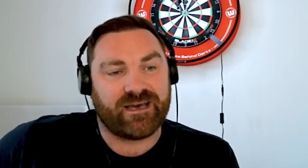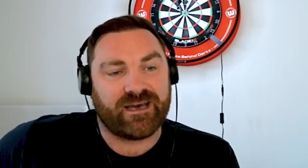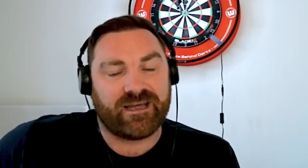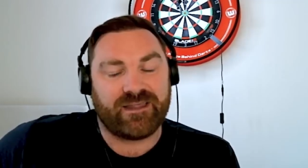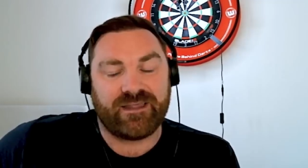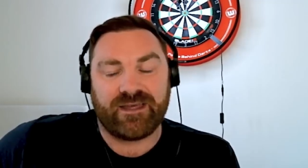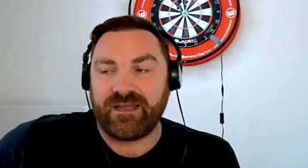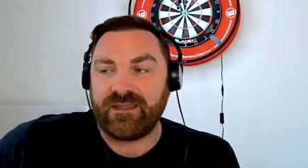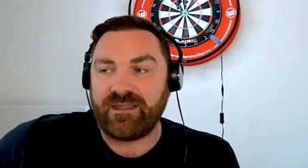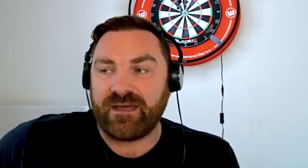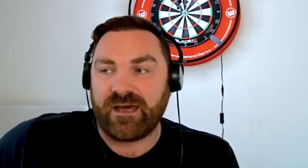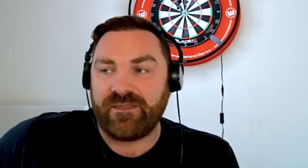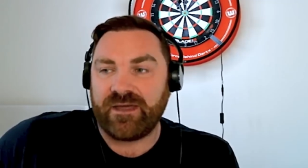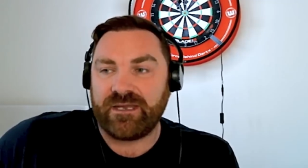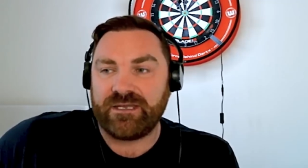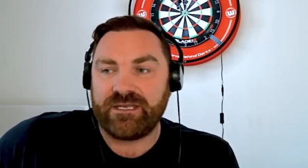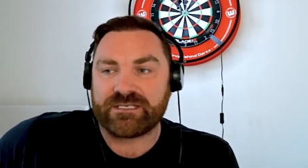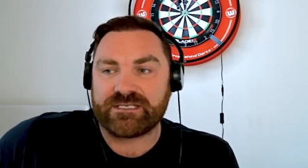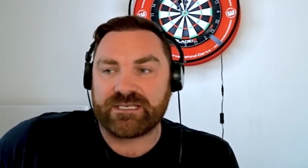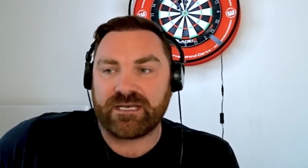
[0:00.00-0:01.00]
And, and, then
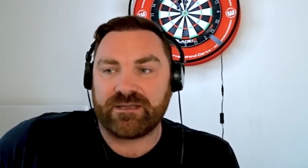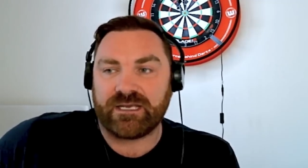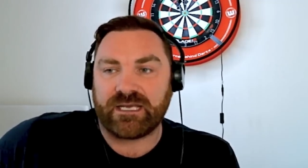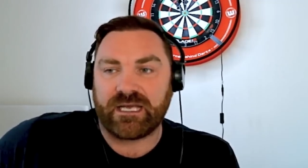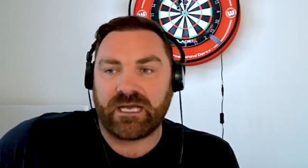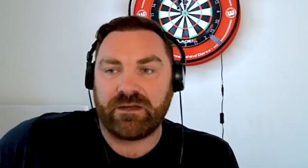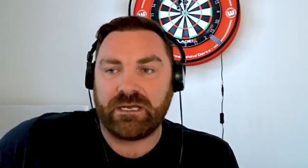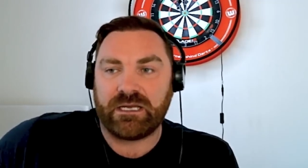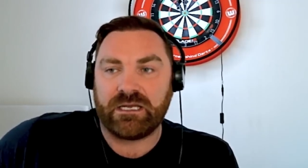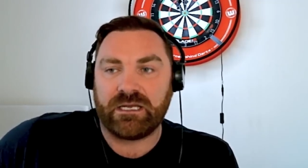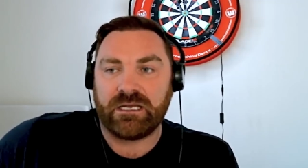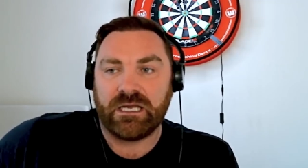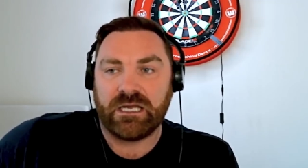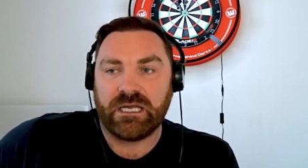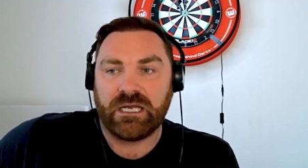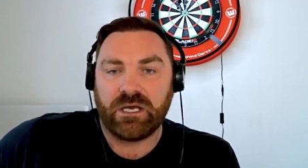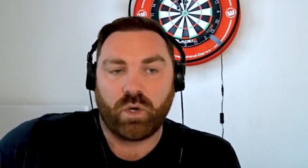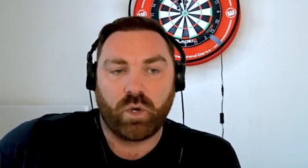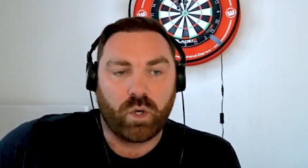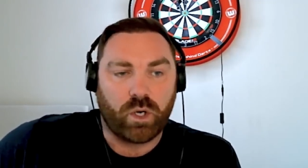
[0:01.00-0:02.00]
you're sat there going,
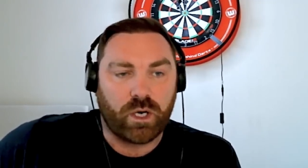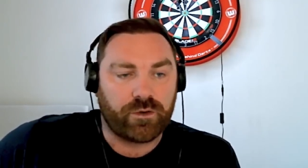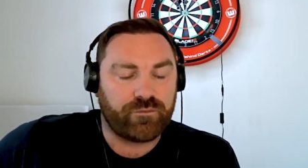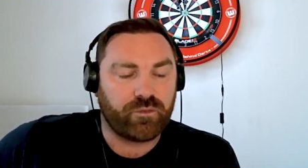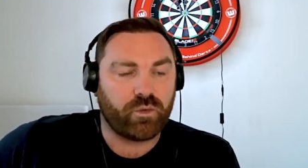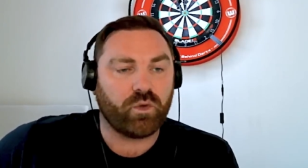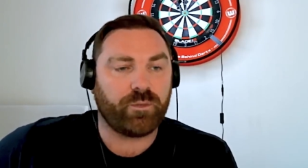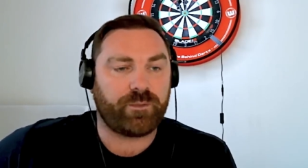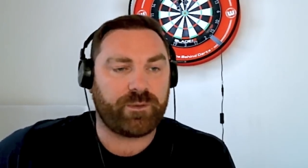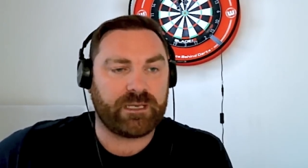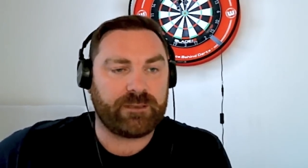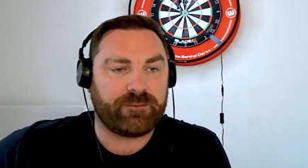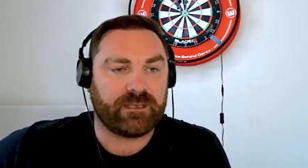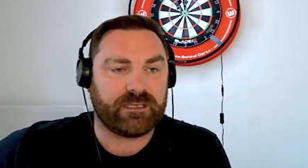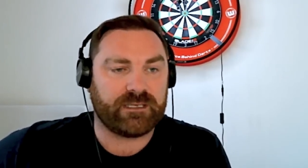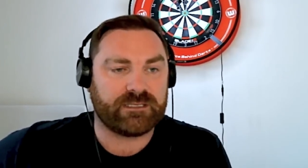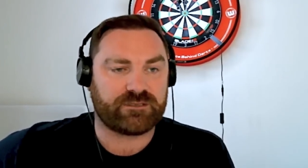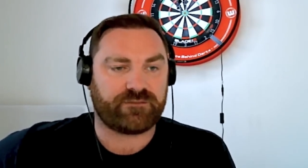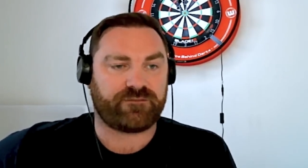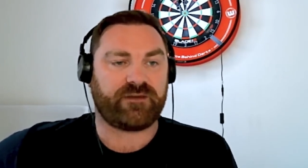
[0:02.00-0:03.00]
of all the people
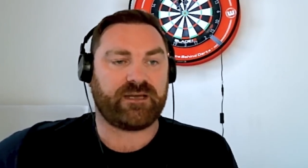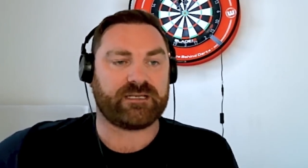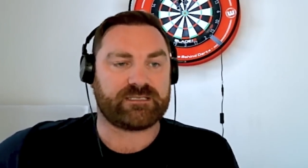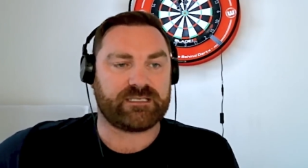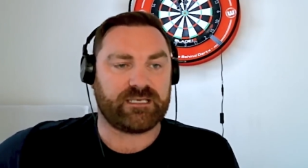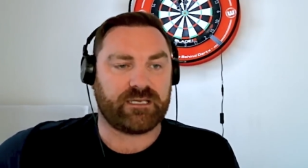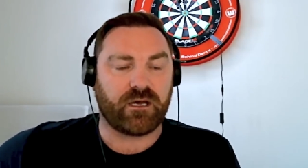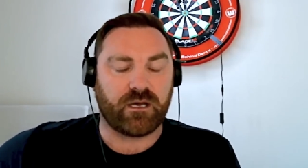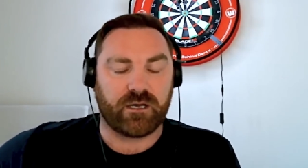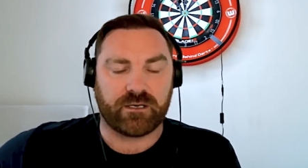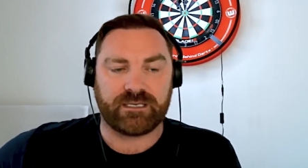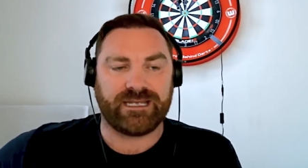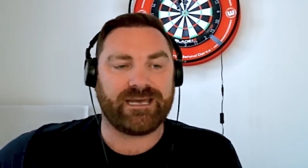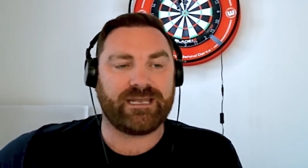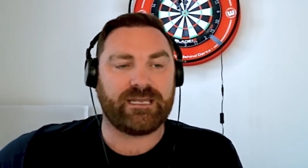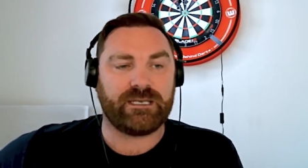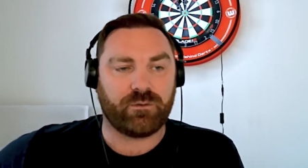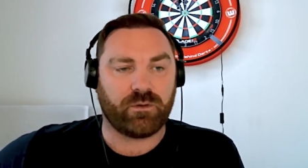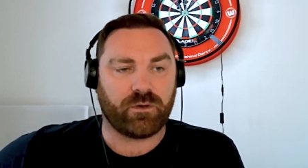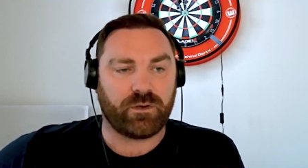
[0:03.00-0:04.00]
it's affected, hardly
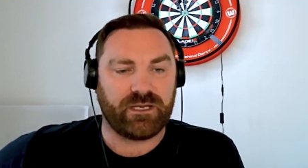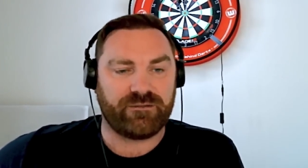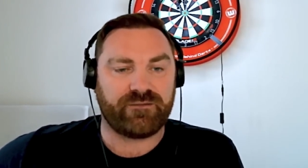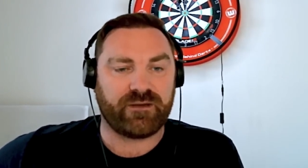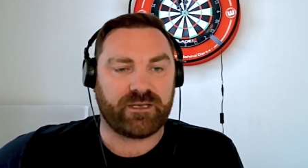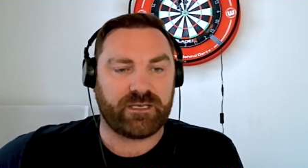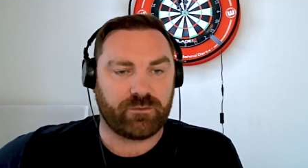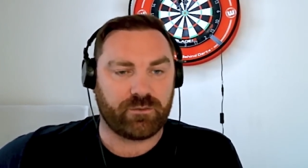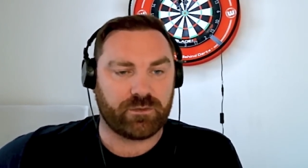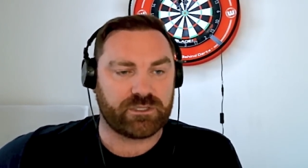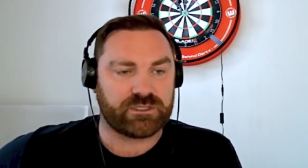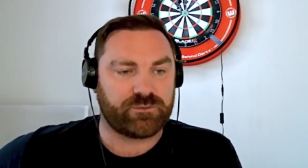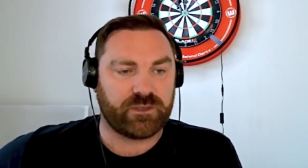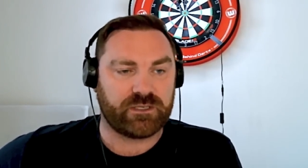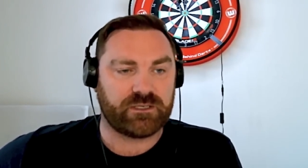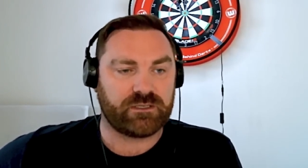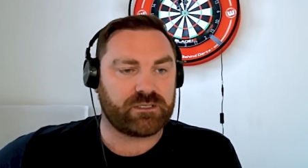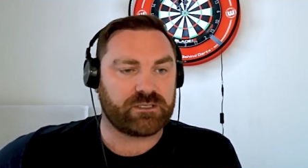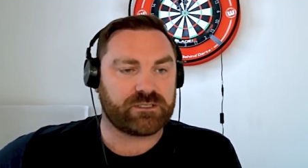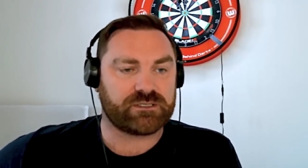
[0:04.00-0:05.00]
anyone, if anyone, has
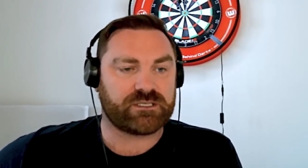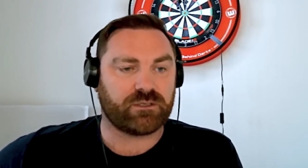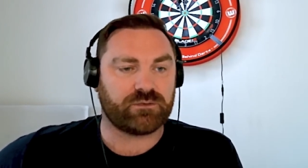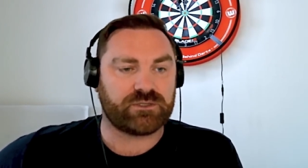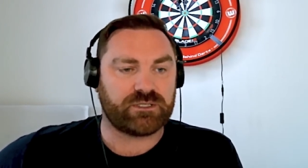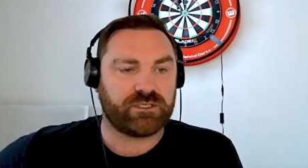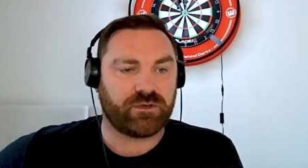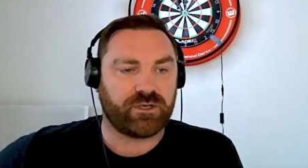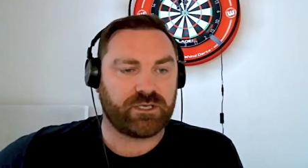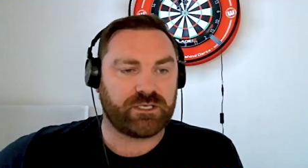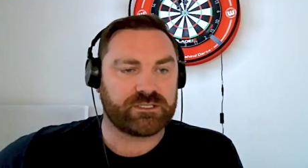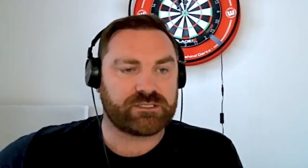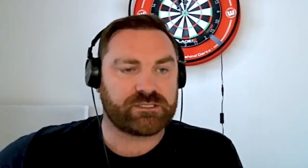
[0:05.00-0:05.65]
been consulted on it.